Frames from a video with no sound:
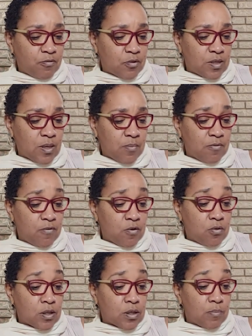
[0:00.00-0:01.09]
for some of you,
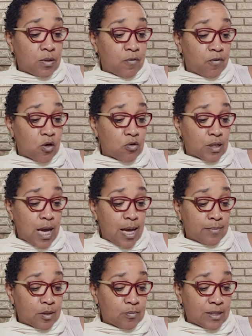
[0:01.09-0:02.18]
some difficult
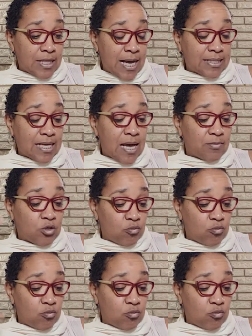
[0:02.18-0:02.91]
times, some sad times.